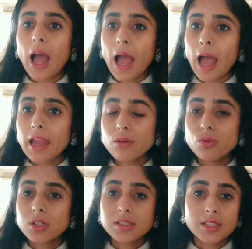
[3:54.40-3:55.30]
I
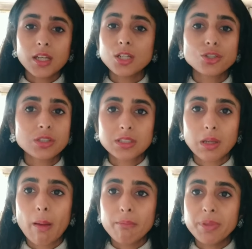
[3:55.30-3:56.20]
would say just
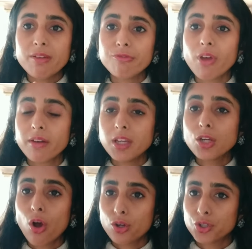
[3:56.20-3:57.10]
be very
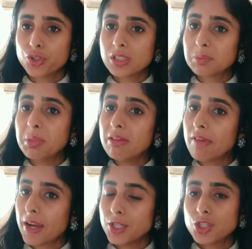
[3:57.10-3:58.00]
cautious, be
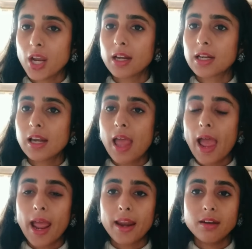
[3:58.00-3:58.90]
very gentle,
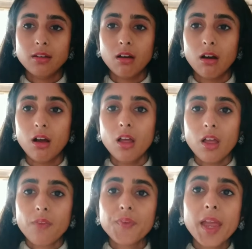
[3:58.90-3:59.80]
and
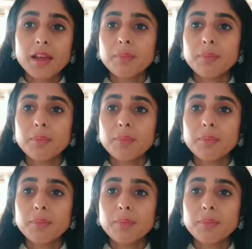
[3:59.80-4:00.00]
think